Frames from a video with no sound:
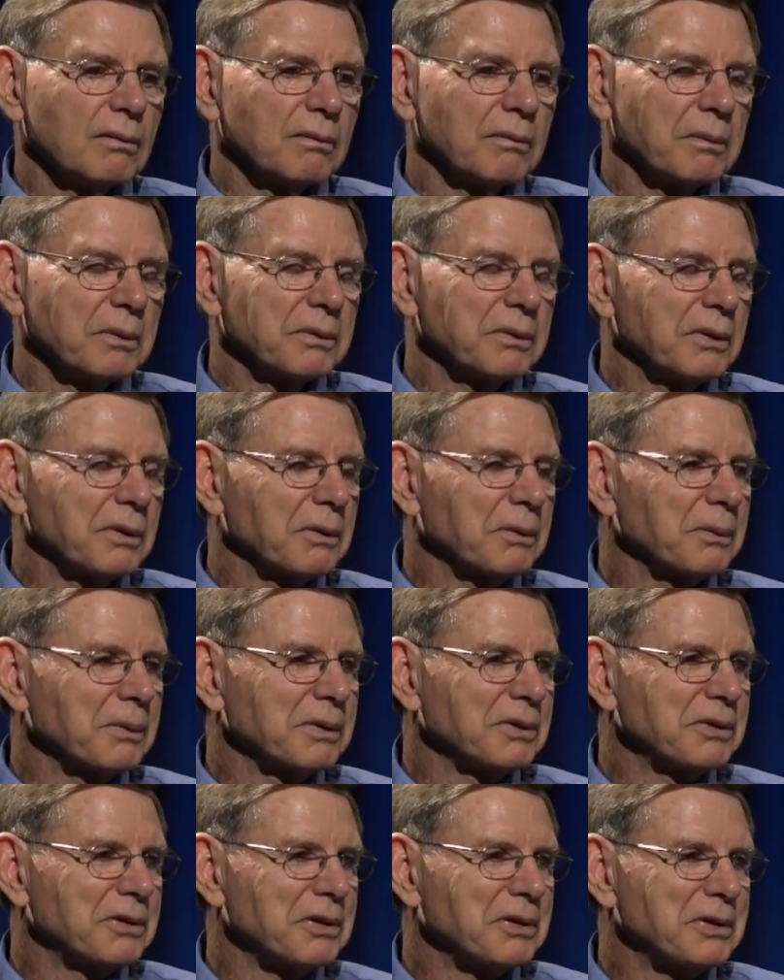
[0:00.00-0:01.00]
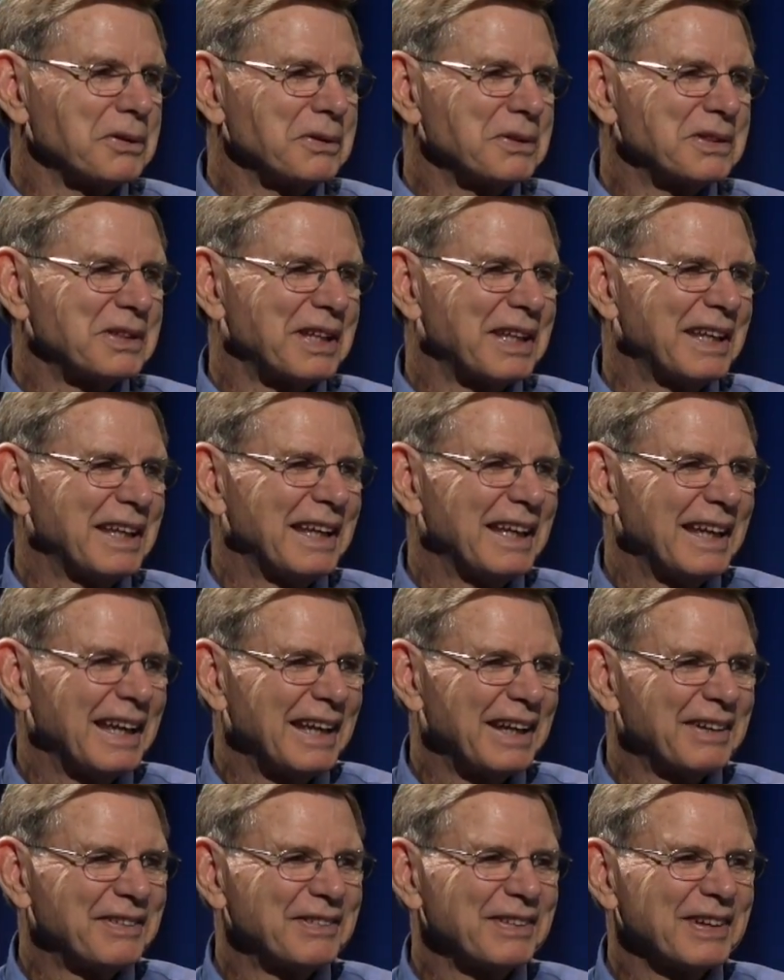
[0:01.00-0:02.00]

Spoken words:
what was the other ones that you said?